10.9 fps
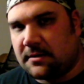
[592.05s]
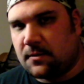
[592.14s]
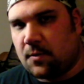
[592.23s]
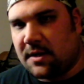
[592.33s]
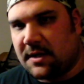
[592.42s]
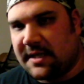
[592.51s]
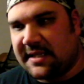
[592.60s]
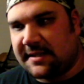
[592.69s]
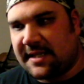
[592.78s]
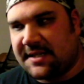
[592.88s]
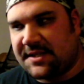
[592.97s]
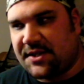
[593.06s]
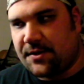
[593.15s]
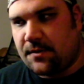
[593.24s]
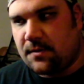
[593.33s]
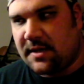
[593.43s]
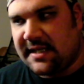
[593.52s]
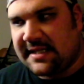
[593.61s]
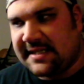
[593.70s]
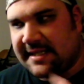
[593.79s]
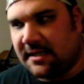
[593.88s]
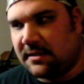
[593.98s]
what is to
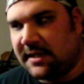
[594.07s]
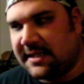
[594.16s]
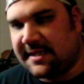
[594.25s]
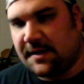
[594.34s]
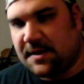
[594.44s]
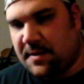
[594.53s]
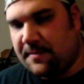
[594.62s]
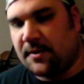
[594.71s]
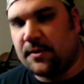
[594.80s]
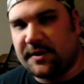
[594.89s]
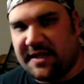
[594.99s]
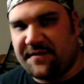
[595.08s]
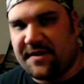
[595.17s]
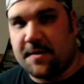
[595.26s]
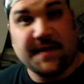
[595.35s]
instill the people who live there,